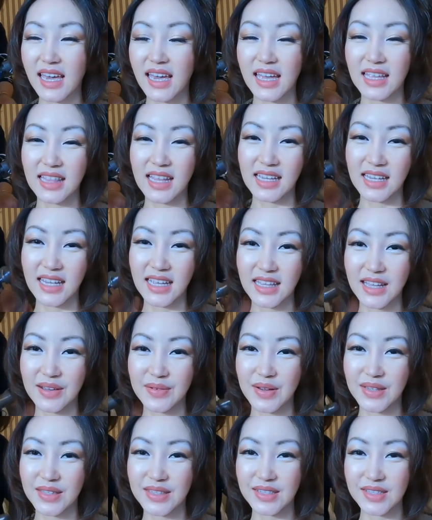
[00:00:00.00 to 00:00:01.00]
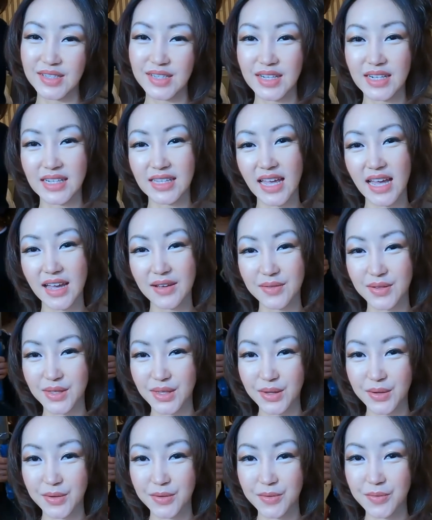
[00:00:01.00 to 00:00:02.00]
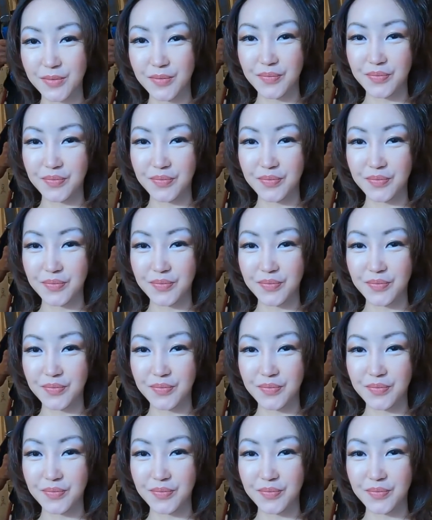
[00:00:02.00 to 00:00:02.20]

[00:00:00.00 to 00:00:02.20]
and I cannot wait to share that with you.